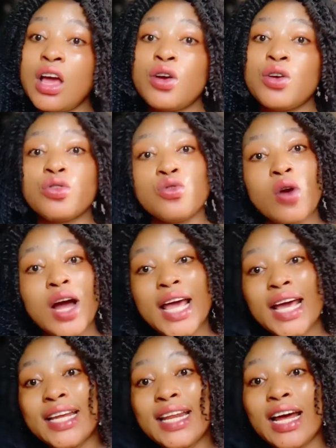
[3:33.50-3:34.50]
Go
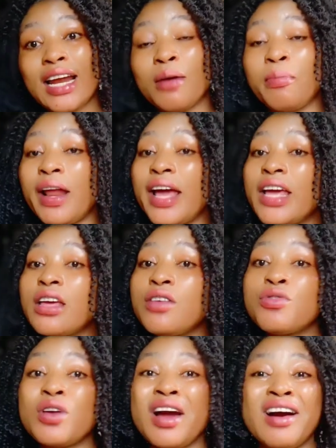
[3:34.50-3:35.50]
ahead and apply,
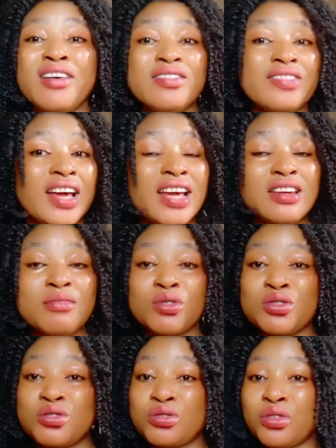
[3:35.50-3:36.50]
if you have any
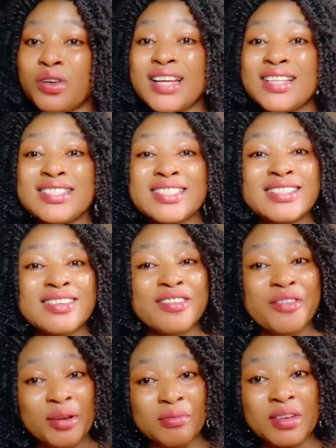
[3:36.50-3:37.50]
moisturizing
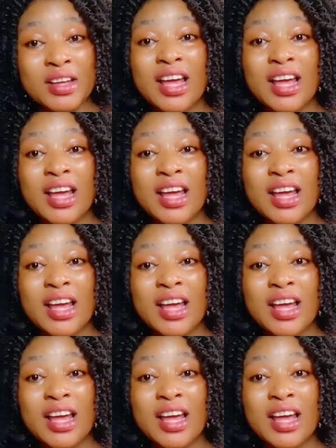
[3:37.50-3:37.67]
cream,